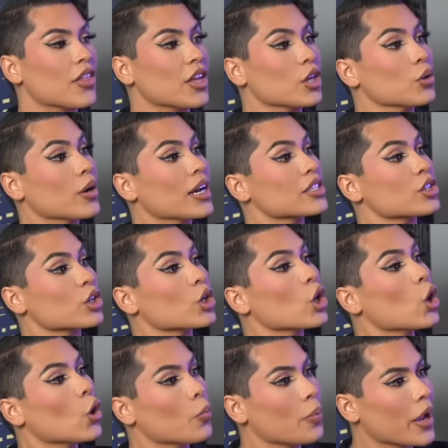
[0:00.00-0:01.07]
that you guys are
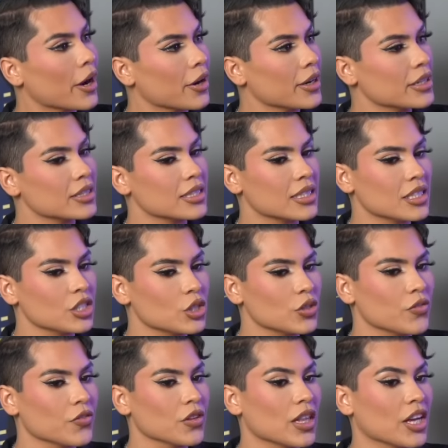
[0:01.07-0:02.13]
co-parenting,
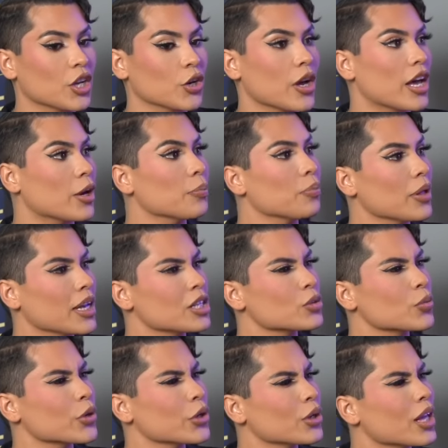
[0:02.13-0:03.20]
do you feel like you're at a
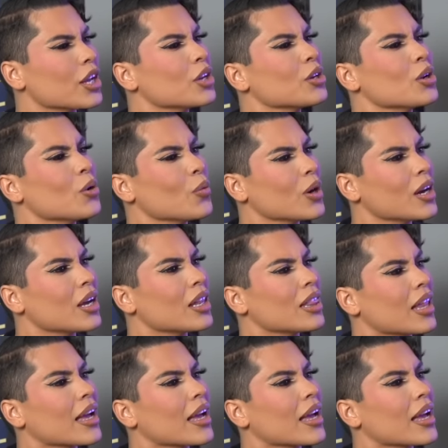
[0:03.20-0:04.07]
place where you're like, you know what?